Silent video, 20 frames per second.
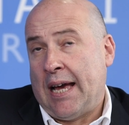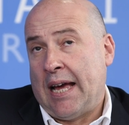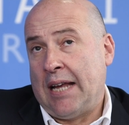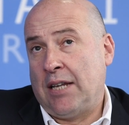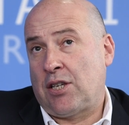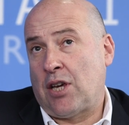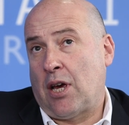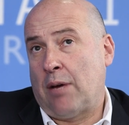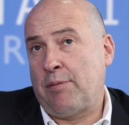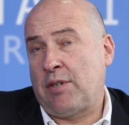
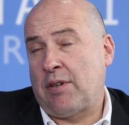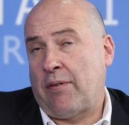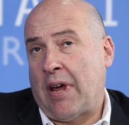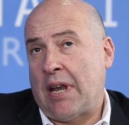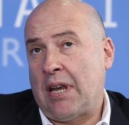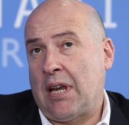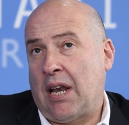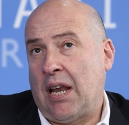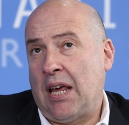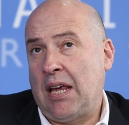In terms of
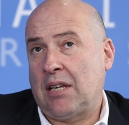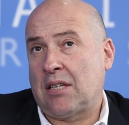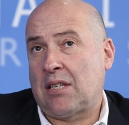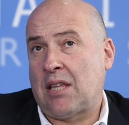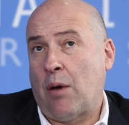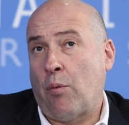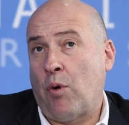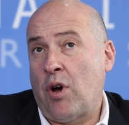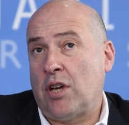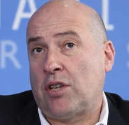endoleaks,
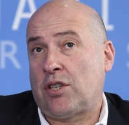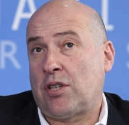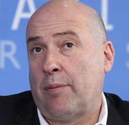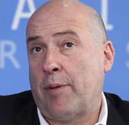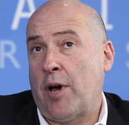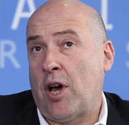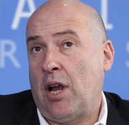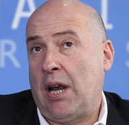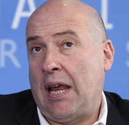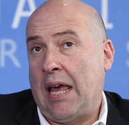there were
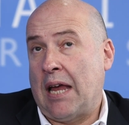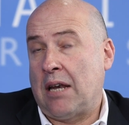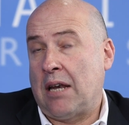some early